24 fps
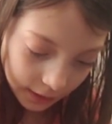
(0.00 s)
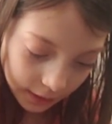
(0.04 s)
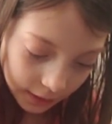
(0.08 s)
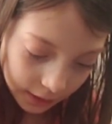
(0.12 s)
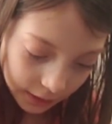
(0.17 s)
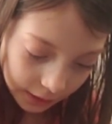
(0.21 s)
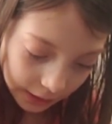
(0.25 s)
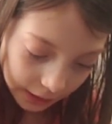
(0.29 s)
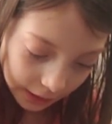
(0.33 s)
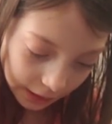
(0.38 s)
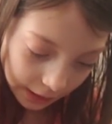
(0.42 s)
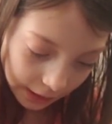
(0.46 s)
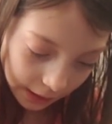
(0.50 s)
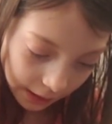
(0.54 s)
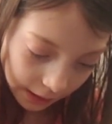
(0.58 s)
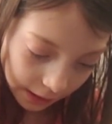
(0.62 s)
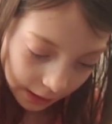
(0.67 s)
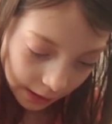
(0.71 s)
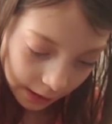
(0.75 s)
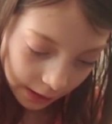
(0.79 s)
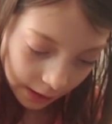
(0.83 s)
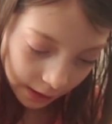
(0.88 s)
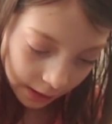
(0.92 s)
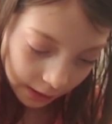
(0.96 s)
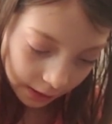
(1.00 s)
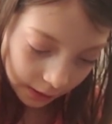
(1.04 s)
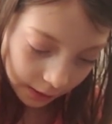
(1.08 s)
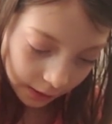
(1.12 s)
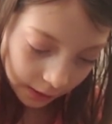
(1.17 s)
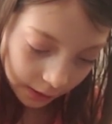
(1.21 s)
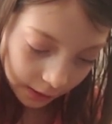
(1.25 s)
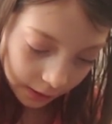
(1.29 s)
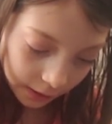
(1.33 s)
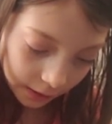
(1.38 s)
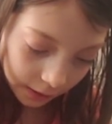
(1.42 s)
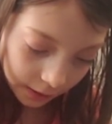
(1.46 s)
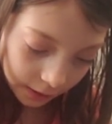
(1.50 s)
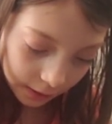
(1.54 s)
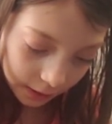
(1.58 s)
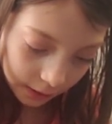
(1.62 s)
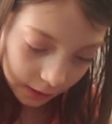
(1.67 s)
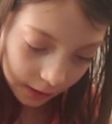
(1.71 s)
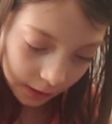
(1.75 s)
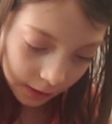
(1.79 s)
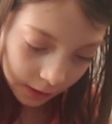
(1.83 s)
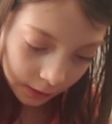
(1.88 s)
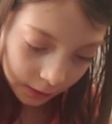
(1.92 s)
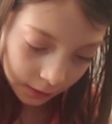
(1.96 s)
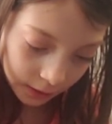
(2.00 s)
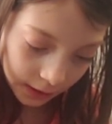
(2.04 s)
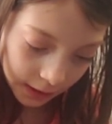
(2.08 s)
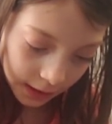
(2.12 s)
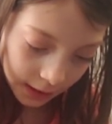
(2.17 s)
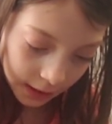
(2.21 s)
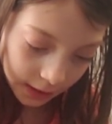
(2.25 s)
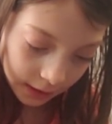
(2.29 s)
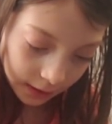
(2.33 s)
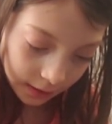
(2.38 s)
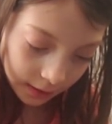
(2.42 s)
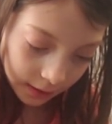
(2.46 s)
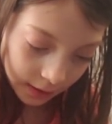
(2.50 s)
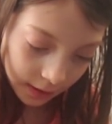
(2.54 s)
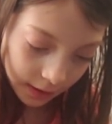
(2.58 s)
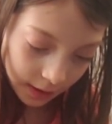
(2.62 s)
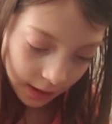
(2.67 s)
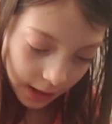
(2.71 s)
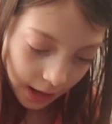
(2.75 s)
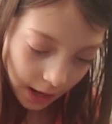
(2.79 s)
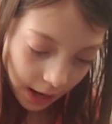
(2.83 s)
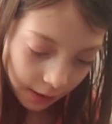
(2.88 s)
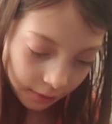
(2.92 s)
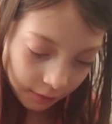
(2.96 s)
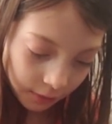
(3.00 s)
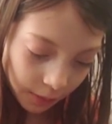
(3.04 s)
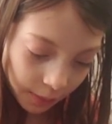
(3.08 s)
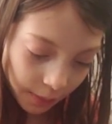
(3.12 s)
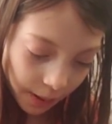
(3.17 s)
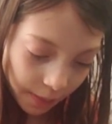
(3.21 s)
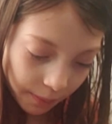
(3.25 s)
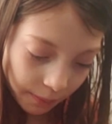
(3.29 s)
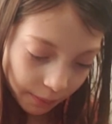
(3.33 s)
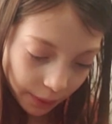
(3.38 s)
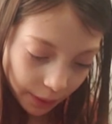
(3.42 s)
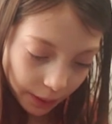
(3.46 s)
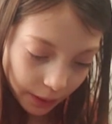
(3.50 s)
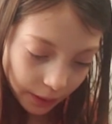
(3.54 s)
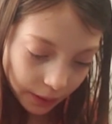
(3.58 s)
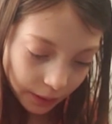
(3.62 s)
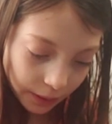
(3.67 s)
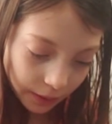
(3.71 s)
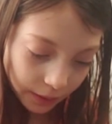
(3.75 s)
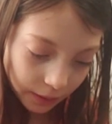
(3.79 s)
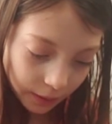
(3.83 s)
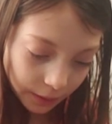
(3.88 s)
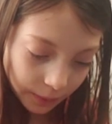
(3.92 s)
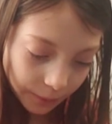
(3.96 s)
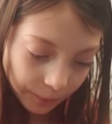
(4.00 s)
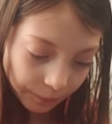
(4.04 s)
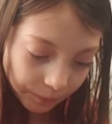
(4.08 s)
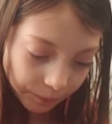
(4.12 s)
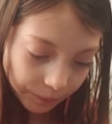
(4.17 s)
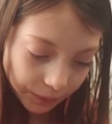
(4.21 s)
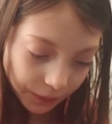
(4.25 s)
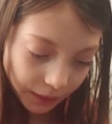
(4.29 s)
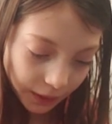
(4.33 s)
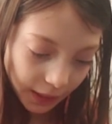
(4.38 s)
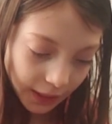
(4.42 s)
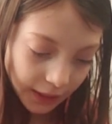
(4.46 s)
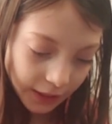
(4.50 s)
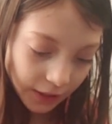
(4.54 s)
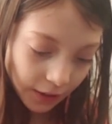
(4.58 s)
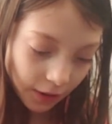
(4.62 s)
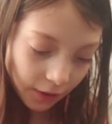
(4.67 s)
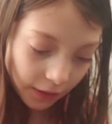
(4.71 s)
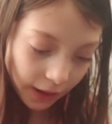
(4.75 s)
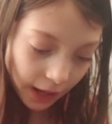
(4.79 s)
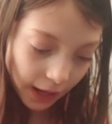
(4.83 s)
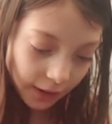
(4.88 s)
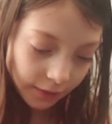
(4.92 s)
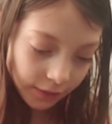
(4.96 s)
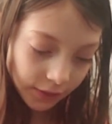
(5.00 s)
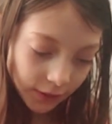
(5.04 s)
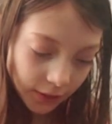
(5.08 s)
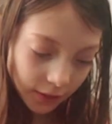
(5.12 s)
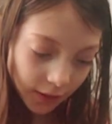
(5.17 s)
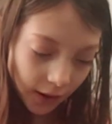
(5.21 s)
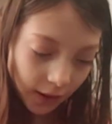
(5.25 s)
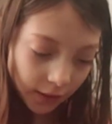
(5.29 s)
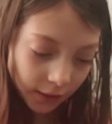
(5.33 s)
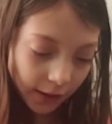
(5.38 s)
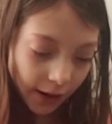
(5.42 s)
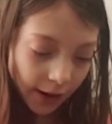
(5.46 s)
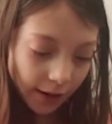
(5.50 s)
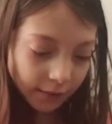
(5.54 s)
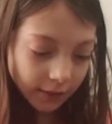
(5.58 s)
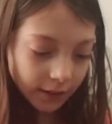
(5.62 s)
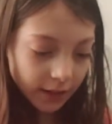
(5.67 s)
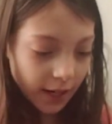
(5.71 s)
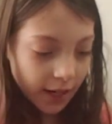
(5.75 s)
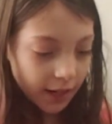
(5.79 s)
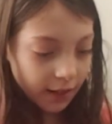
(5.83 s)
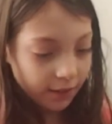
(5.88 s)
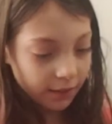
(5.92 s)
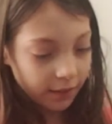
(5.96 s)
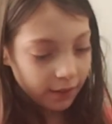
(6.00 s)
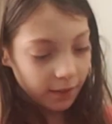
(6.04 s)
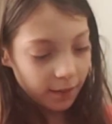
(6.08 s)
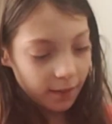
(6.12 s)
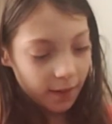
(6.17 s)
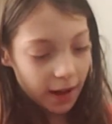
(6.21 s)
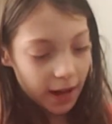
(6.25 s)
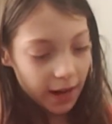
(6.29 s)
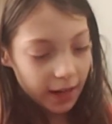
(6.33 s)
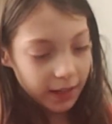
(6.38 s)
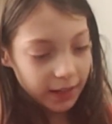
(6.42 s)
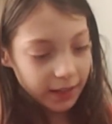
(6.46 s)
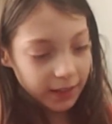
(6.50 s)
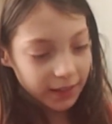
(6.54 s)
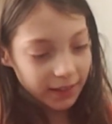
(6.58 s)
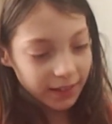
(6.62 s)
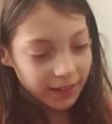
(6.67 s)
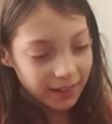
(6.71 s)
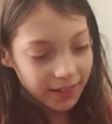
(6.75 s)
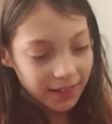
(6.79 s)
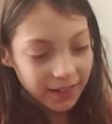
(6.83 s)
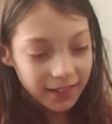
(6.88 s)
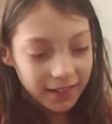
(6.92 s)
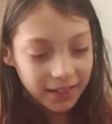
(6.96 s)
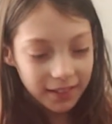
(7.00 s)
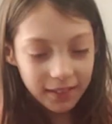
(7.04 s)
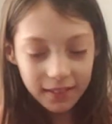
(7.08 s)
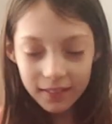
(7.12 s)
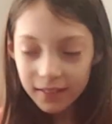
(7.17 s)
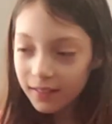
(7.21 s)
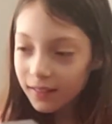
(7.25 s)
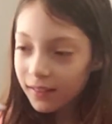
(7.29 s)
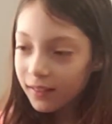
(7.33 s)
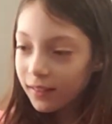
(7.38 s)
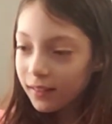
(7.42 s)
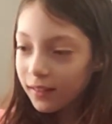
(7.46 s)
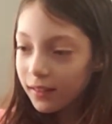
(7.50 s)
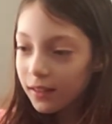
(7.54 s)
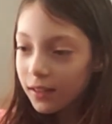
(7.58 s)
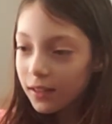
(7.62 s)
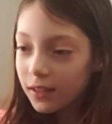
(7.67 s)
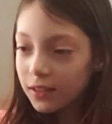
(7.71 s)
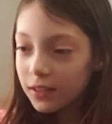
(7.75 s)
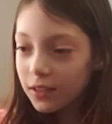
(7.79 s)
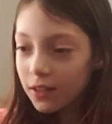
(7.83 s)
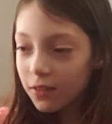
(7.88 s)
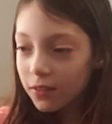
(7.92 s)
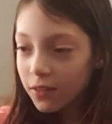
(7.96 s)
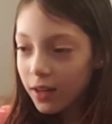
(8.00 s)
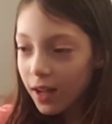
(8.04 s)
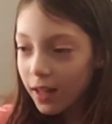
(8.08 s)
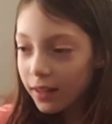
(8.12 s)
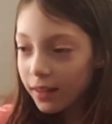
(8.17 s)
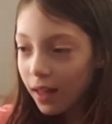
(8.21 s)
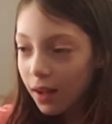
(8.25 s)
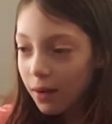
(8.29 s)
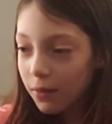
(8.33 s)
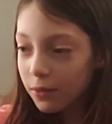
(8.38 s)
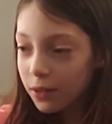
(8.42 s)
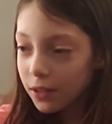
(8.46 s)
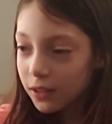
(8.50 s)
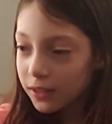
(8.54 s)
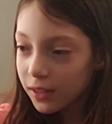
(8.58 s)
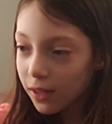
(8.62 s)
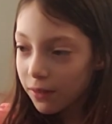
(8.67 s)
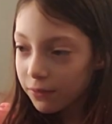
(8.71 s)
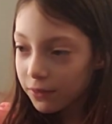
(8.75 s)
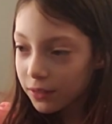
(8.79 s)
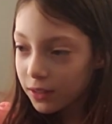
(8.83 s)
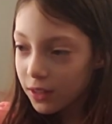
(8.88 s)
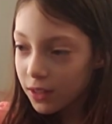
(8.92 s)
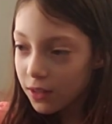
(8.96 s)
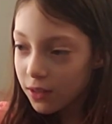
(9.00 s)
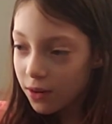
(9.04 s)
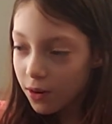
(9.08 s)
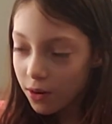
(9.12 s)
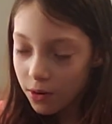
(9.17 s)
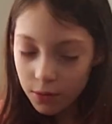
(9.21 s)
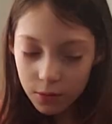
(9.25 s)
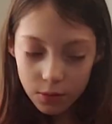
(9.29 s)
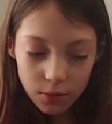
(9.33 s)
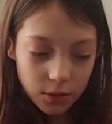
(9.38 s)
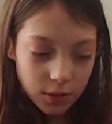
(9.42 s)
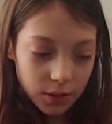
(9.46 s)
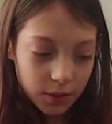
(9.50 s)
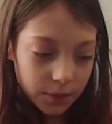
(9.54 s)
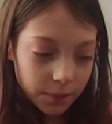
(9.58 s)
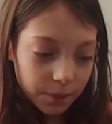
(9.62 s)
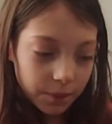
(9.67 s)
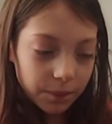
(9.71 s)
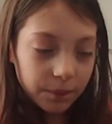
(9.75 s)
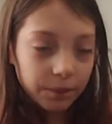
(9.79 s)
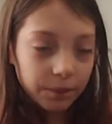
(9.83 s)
Just color the nose in. And remember, it's okay if you color outside of the lines. So now that we're done with the nose,